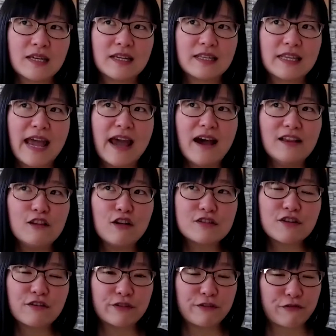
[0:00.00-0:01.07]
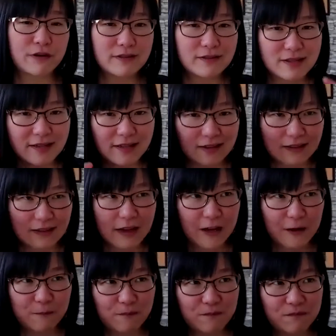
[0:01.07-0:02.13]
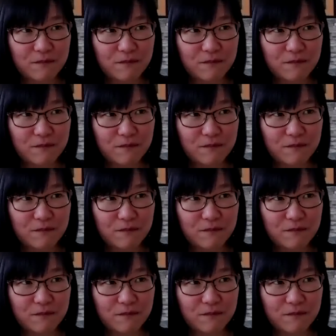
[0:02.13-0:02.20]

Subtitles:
There are lots of different, how